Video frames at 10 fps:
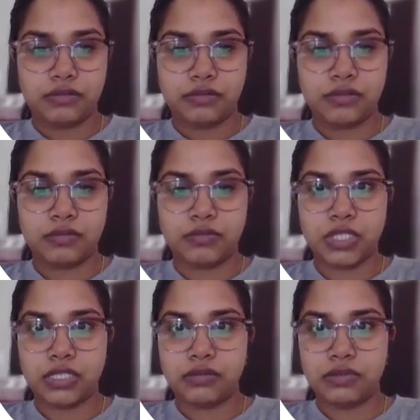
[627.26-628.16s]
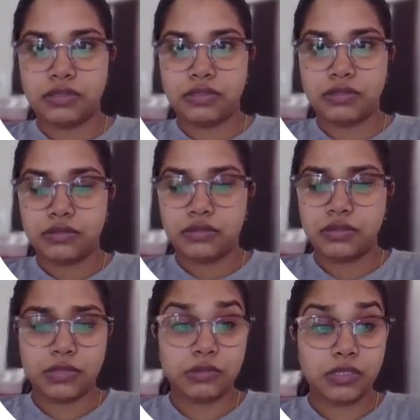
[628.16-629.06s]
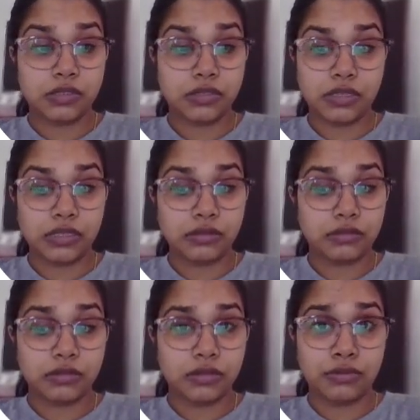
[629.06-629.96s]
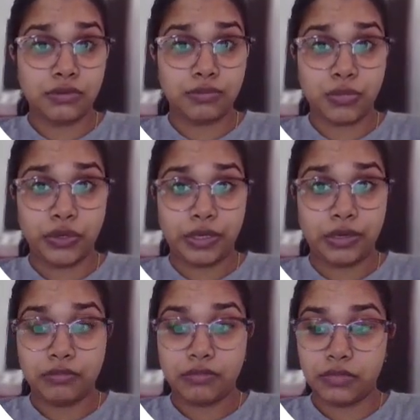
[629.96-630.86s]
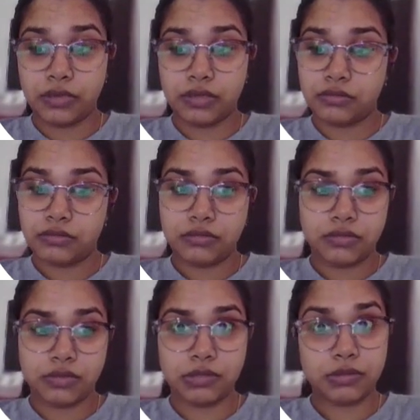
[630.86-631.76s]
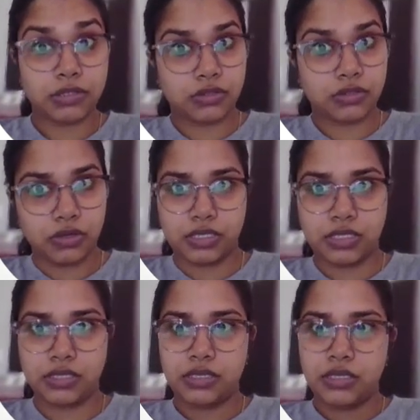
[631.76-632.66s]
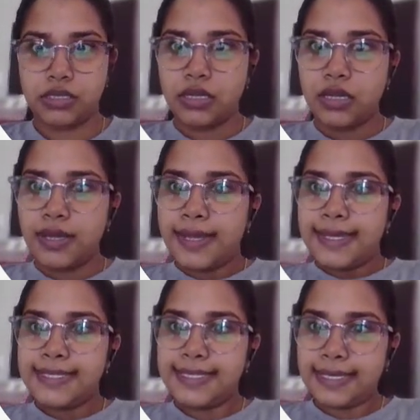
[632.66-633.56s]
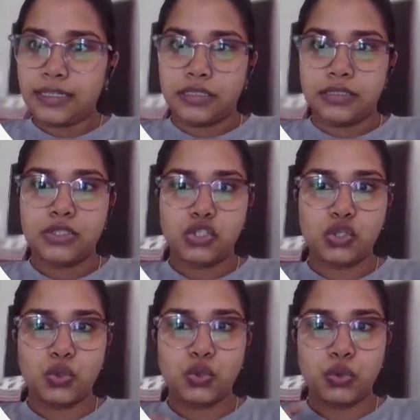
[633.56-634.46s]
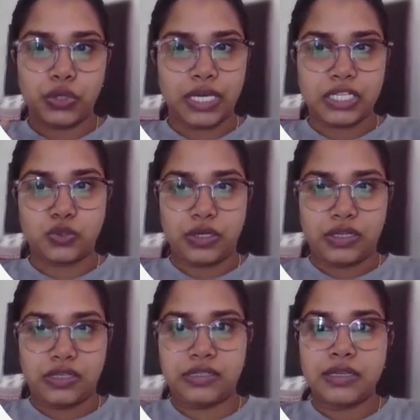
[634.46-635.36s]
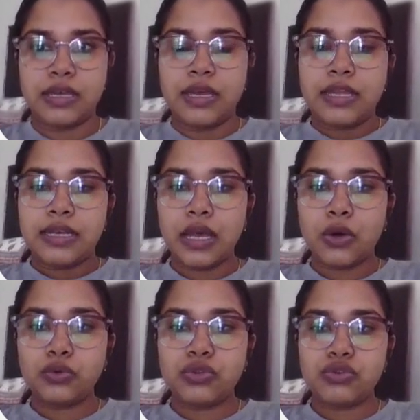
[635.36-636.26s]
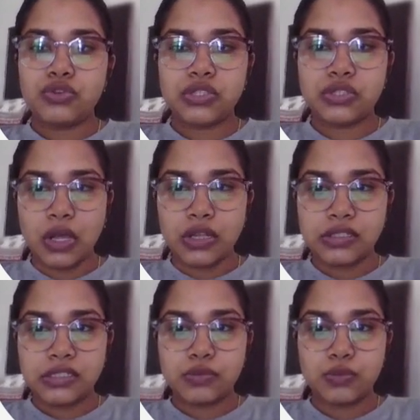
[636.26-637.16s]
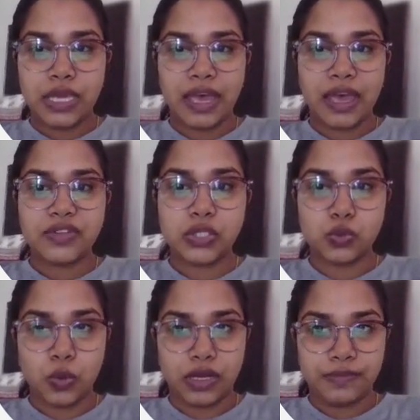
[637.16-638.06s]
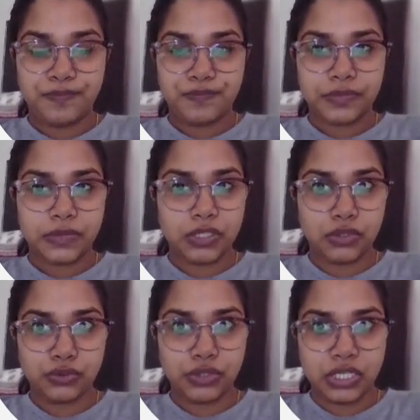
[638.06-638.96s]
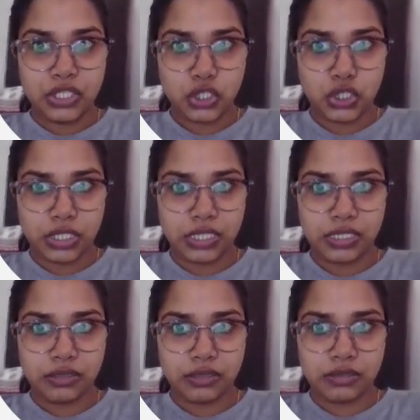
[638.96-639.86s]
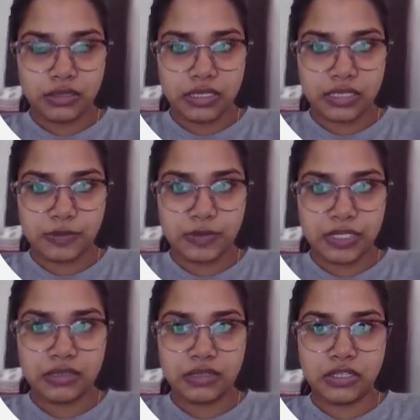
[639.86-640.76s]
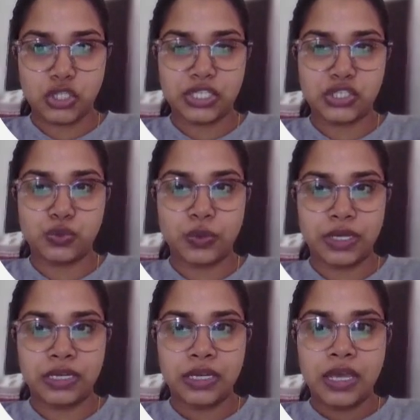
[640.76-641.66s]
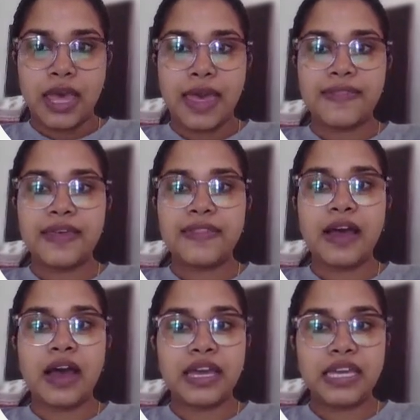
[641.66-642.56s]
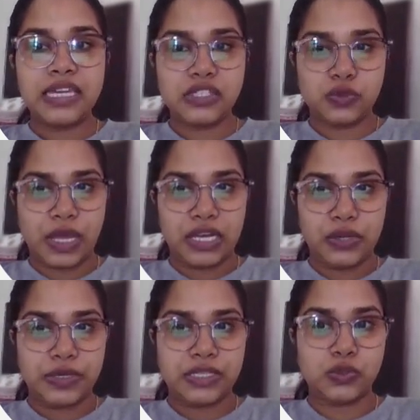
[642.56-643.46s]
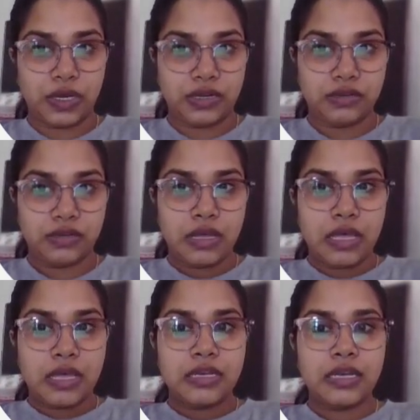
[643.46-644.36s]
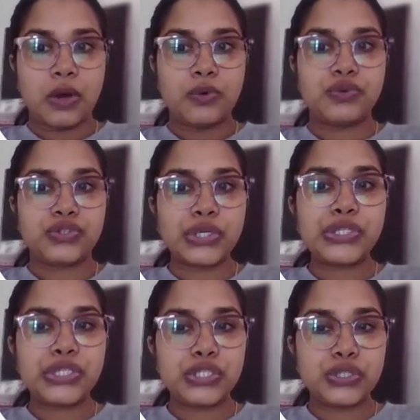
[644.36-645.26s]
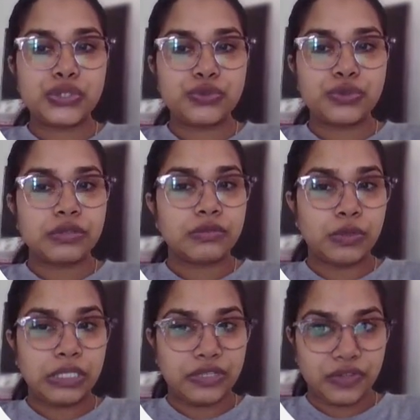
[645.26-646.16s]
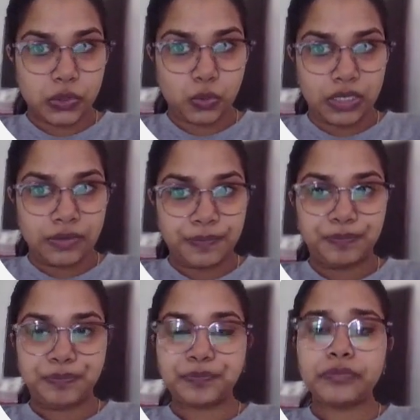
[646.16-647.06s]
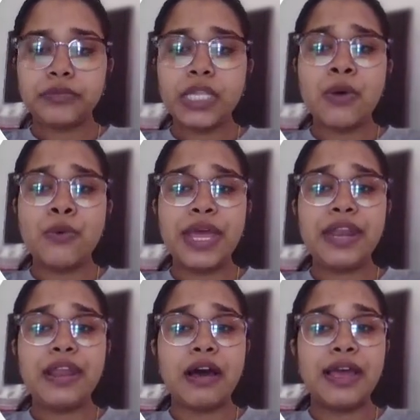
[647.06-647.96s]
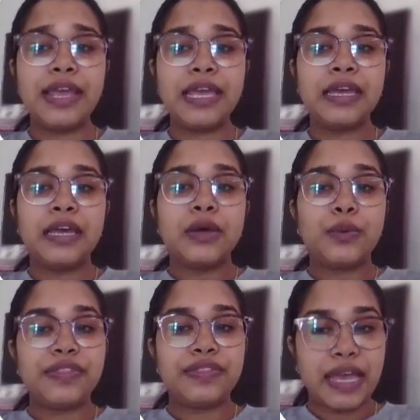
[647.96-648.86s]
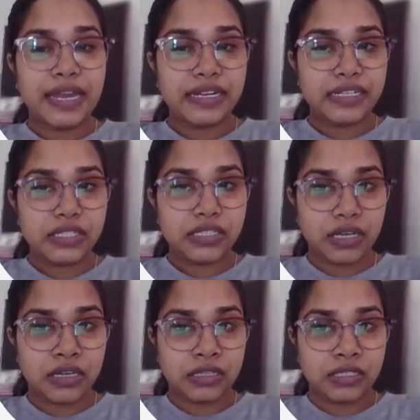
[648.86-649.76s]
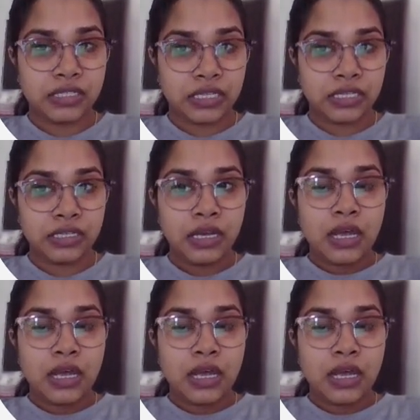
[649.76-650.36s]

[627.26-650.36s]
sometimes. Sometimes it's like a good boy, but sometimes it's not. Yeah, so that's what it is. Now the result we have is 1. The initially it has been initialized to 1, and then the i's value is 1. Now result into will give us 1. When that is done,